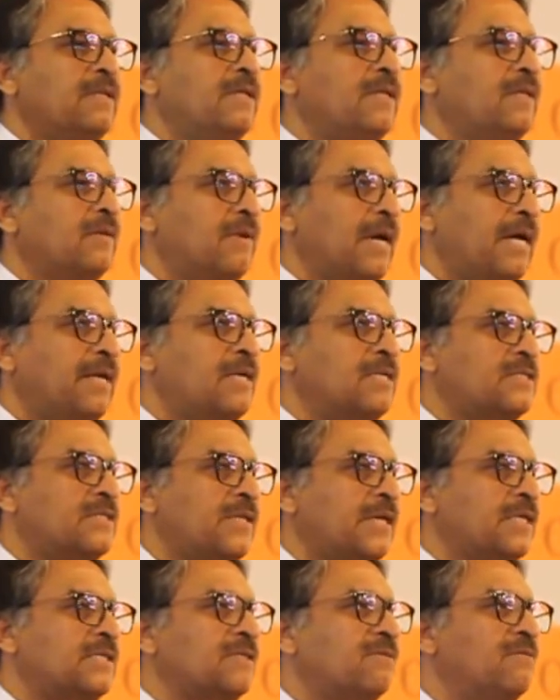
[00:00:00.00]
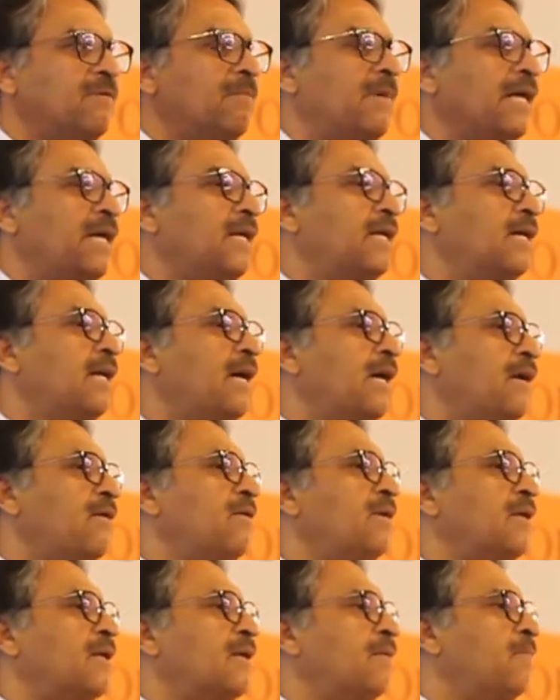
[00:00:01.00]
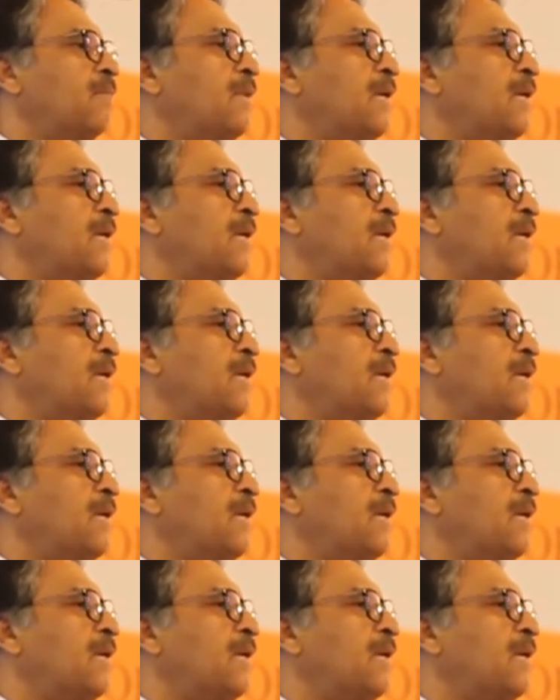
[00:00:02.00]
the United States of America, and